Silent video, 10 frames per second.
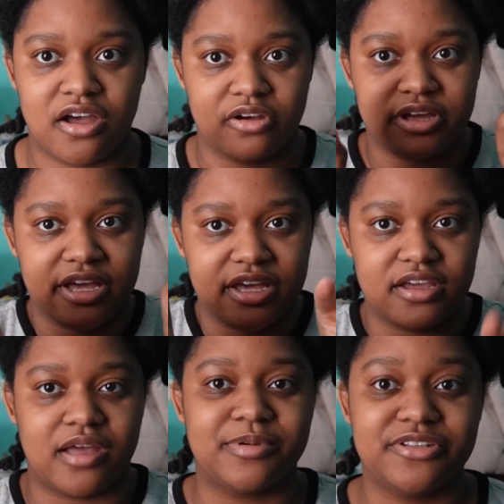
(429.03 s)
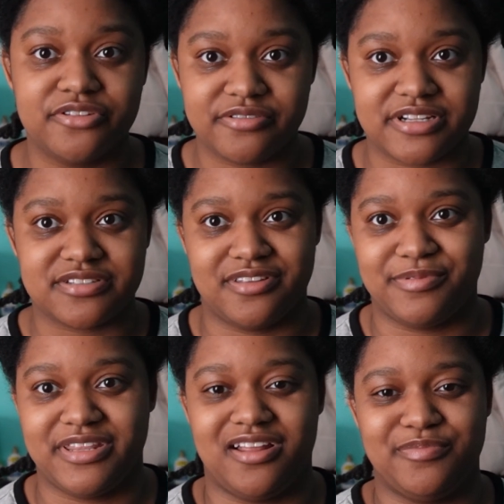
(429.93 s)
Okay, I'm going to do the rest of them
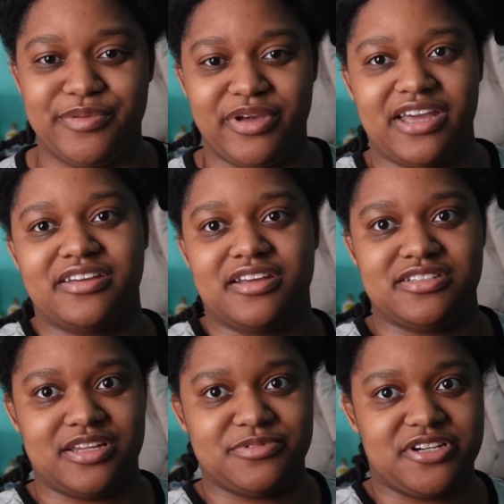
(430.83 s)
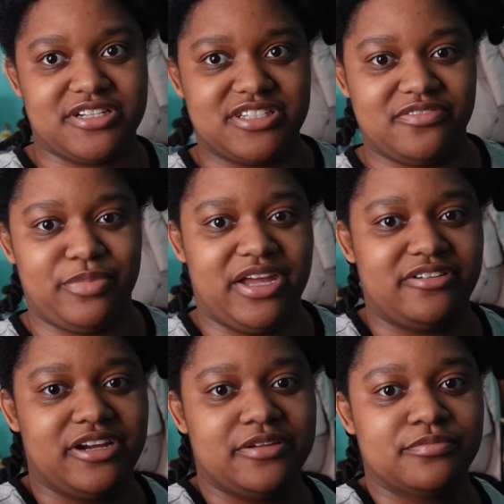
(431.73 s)
and then I'll be back because I'm trying to save
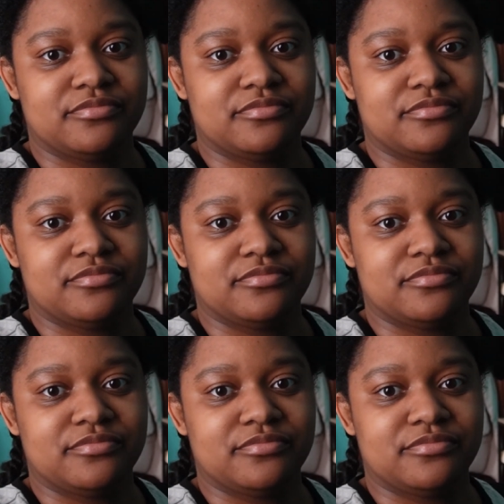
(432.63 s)
battery.